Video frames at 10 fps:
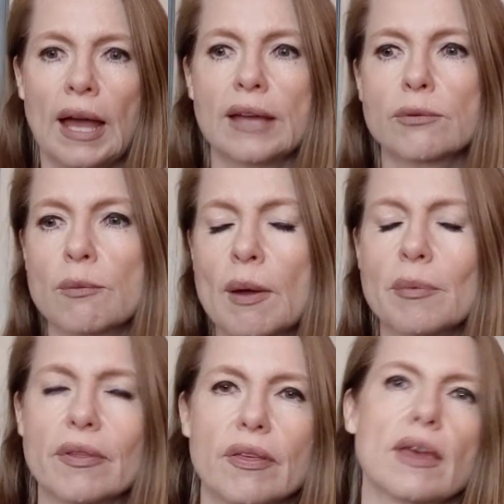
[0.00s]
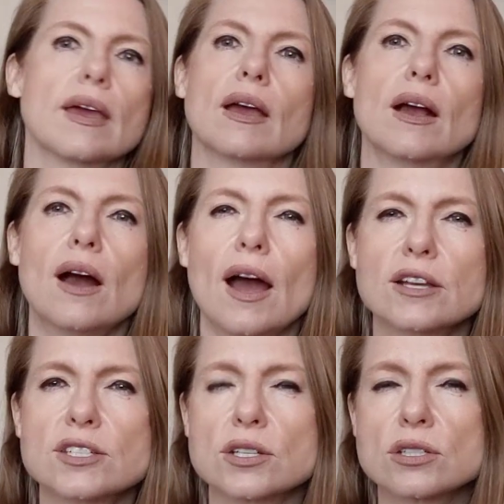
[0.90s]
I remember thinking,
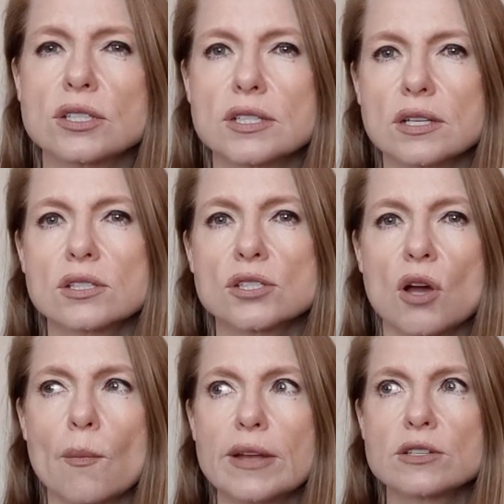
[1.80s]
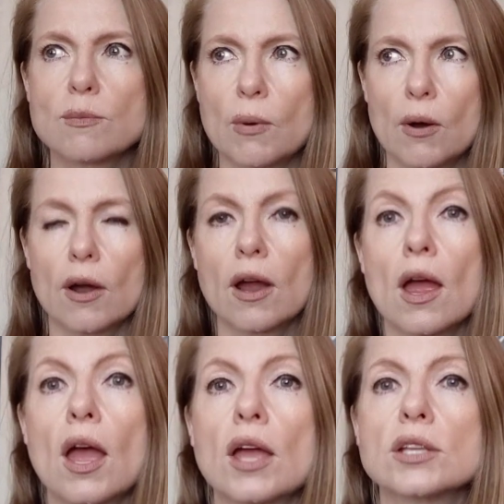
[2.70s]
gosh, there's still so much more
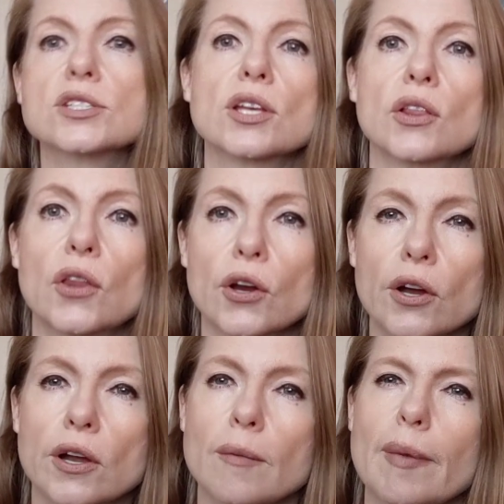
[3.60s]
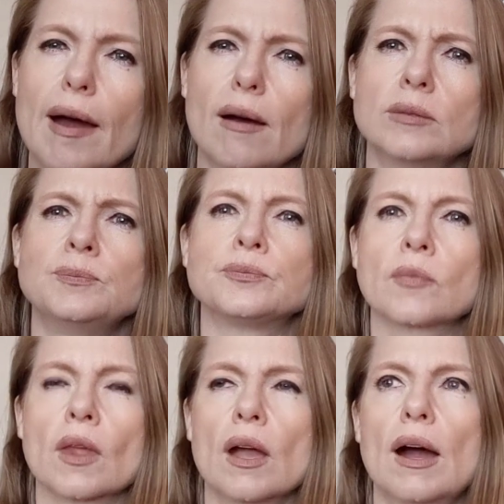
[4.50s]
to learn about,
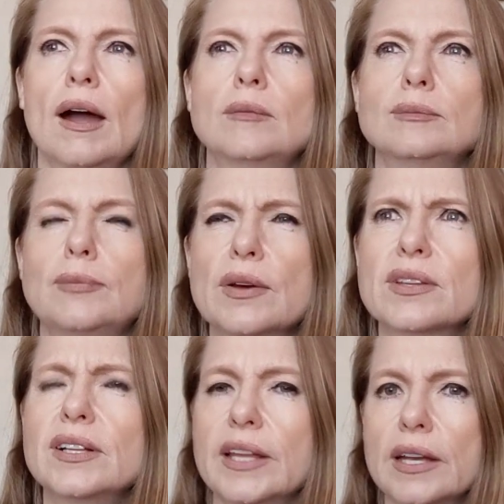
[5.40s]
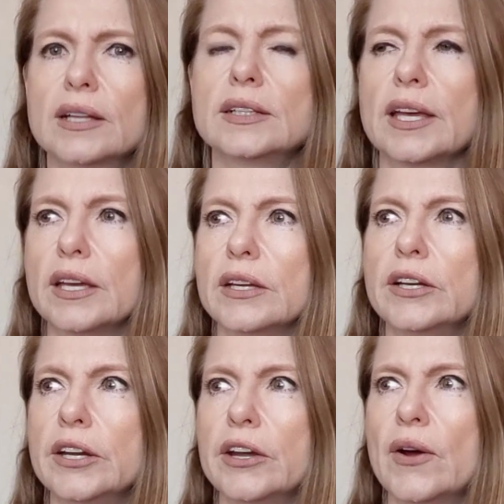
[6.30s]
both clinically,
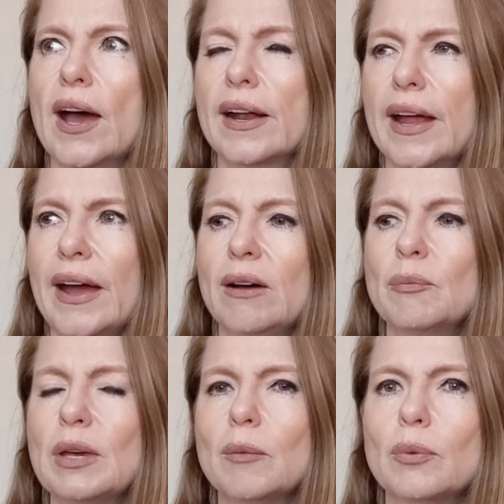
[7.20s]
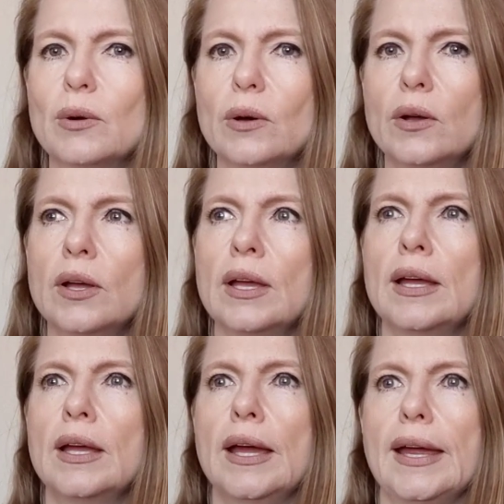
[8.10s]
how to help people.
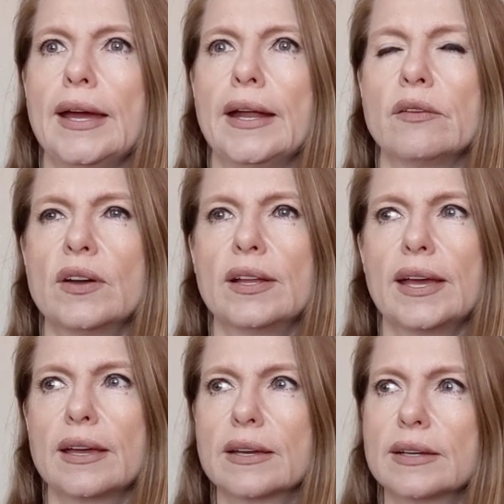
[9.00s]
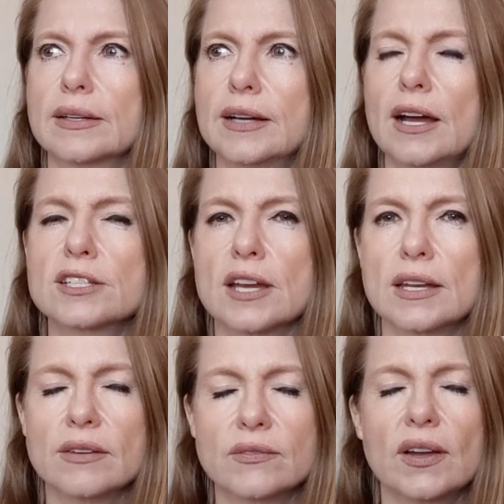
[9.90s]
And I felt like, gosh,
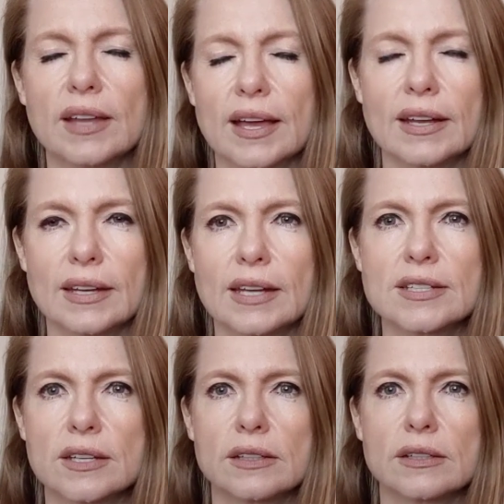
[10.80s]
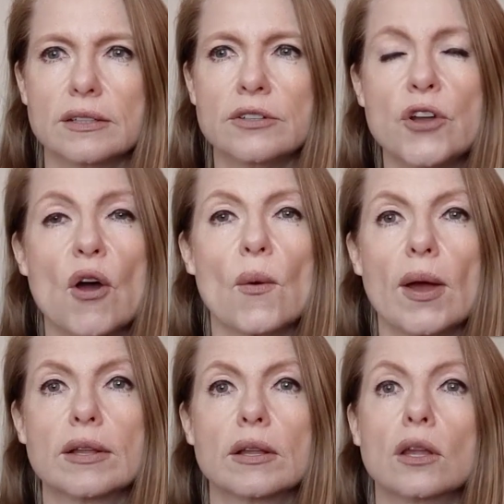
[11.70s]
I felt like I need to
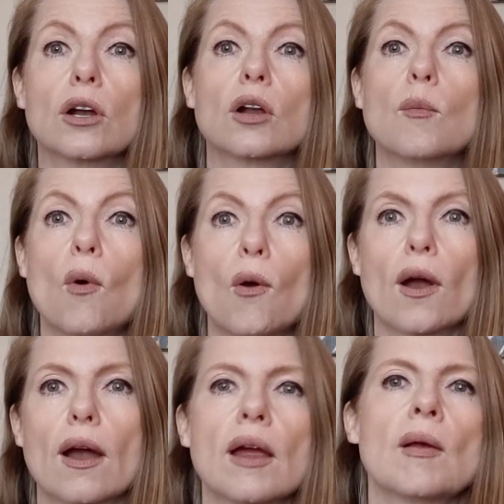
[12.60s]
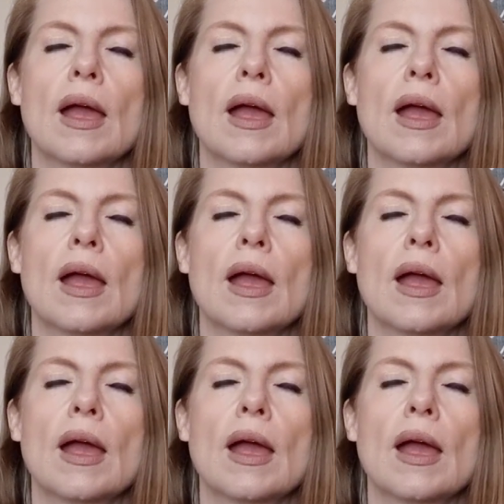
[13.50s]
know and learn more.